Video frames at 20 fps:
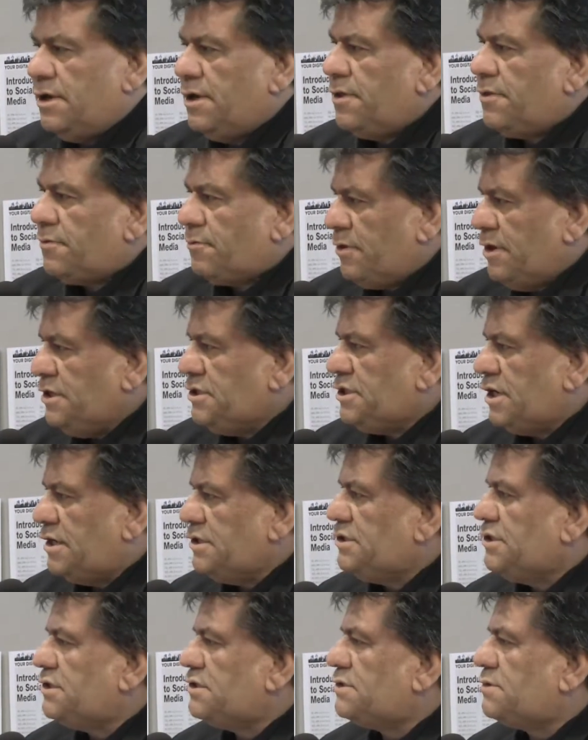3
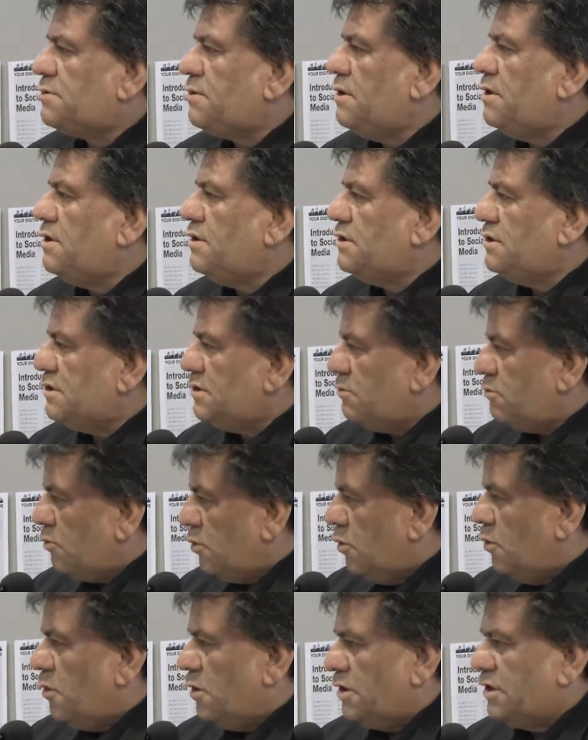judges
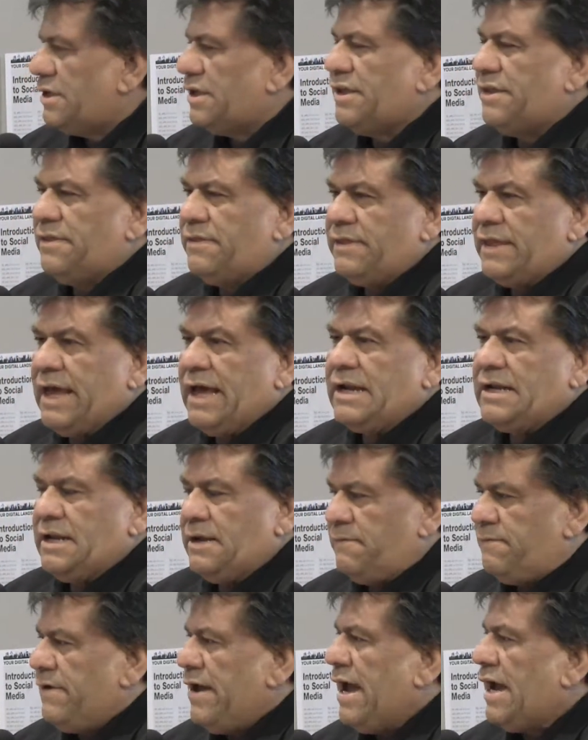ruled that,
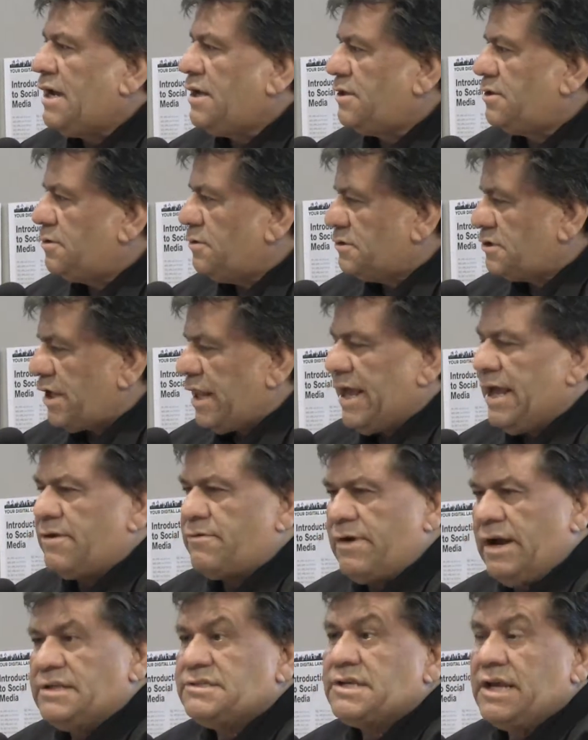in fact, those land
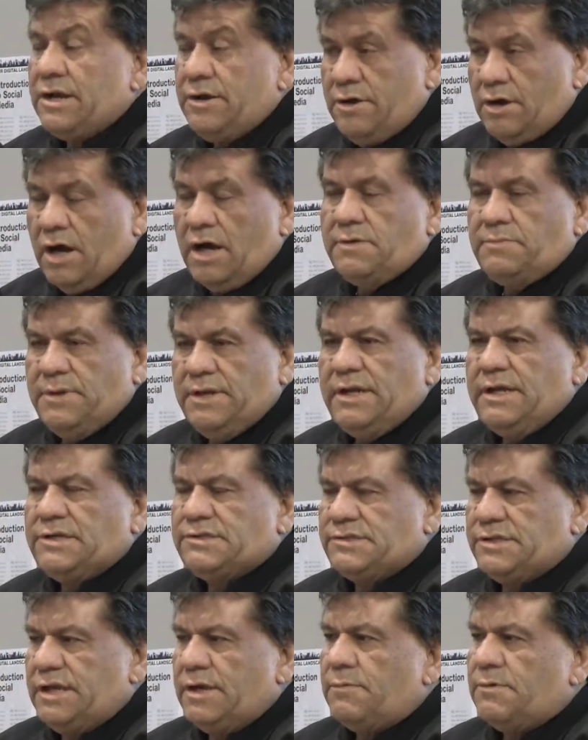rights had not been
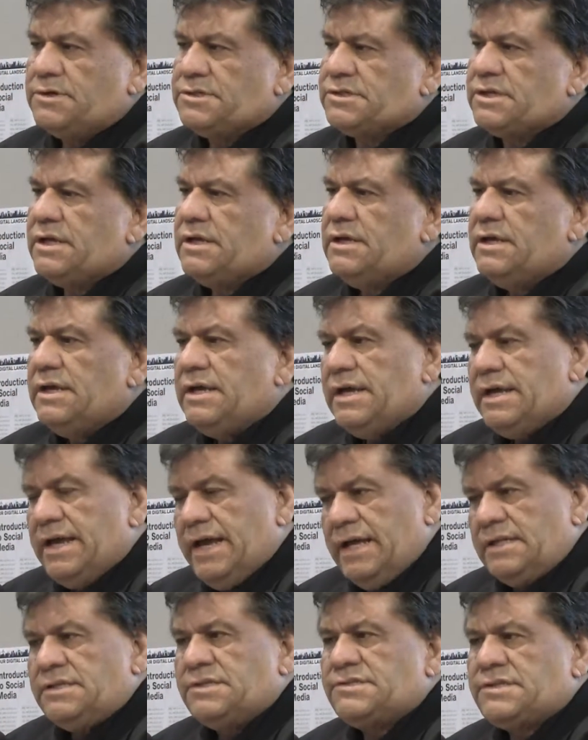extinguished.
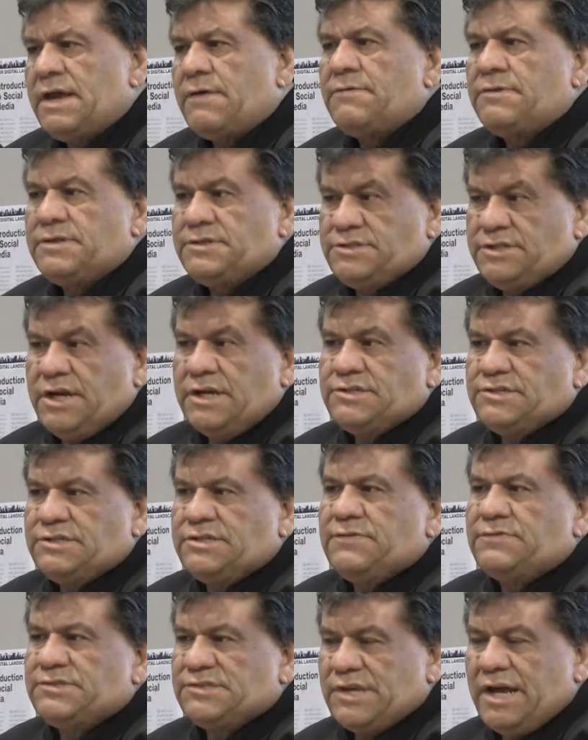And the 7th judge
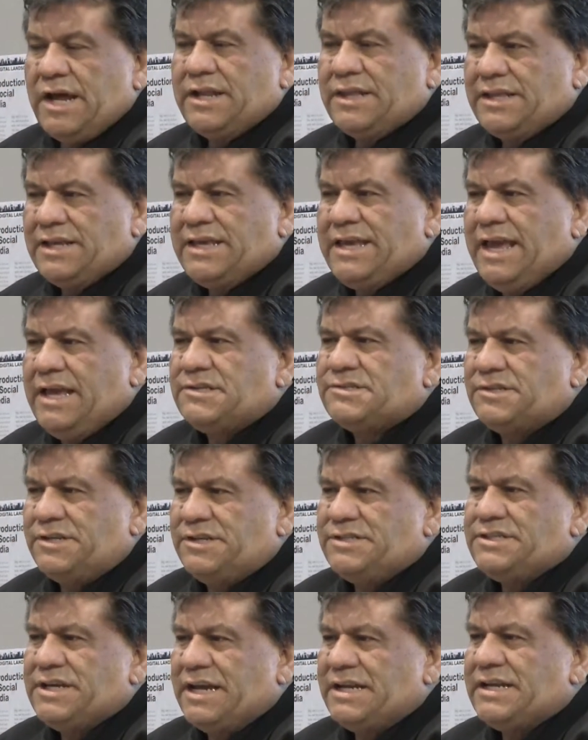decided the case on
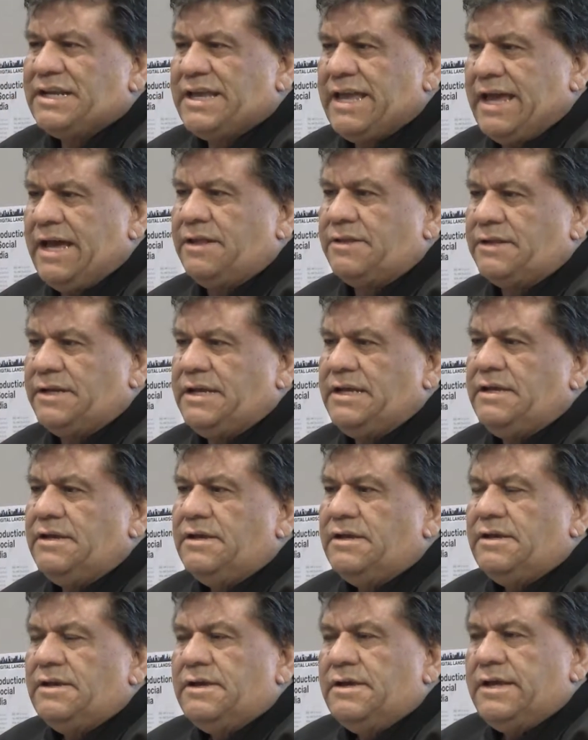a technicality
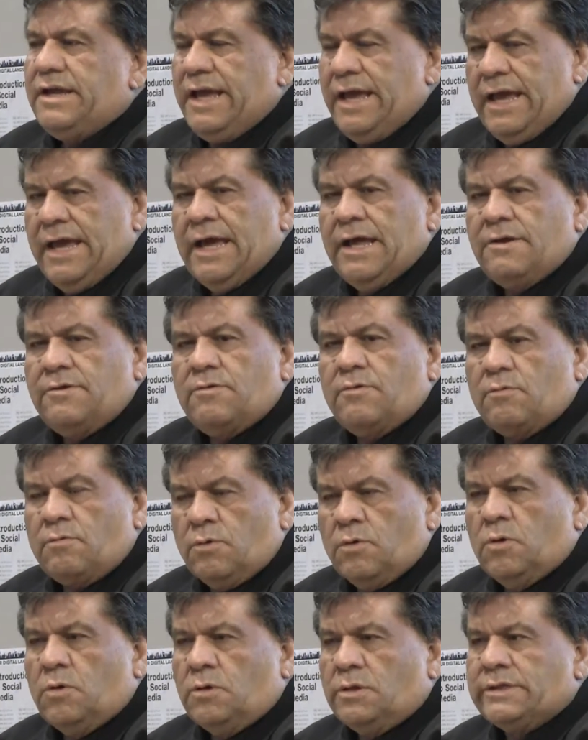and
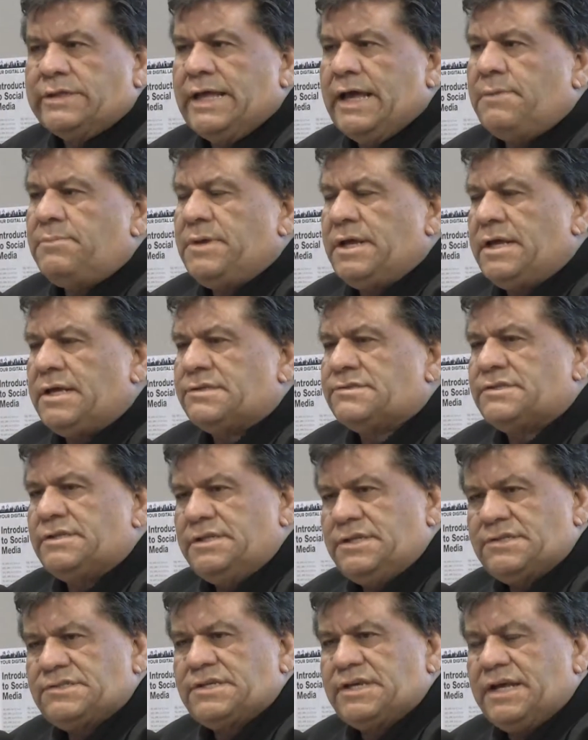ruled that because the
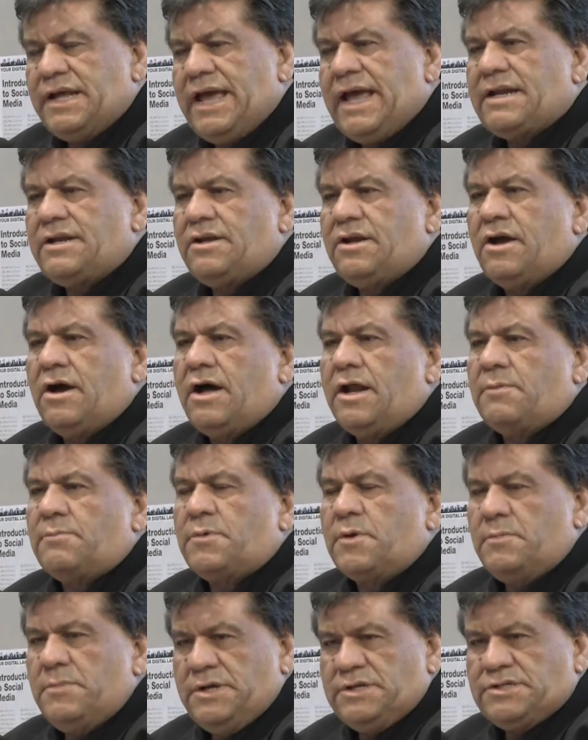Nisga'a hadn't gotten
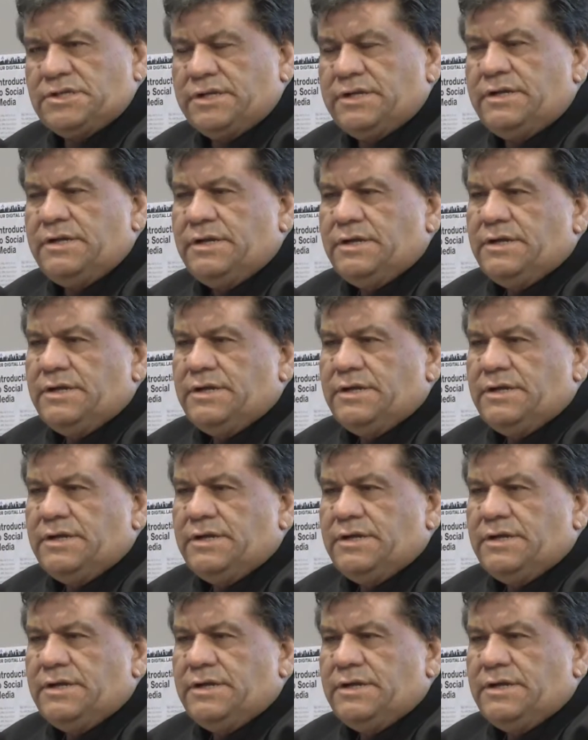permission